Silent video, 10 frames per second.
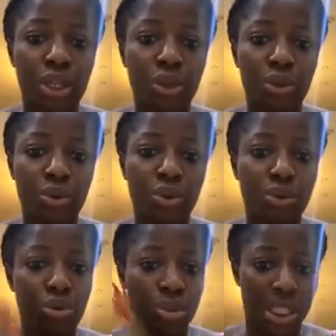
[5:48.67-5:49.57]
you know,
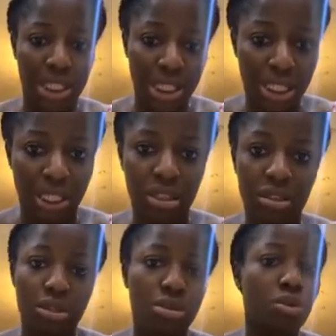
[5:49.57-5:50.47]
to see.
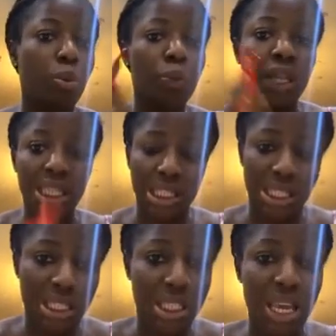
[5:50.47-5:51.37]
So
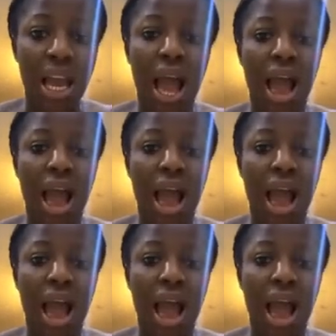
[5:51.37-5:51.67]
please,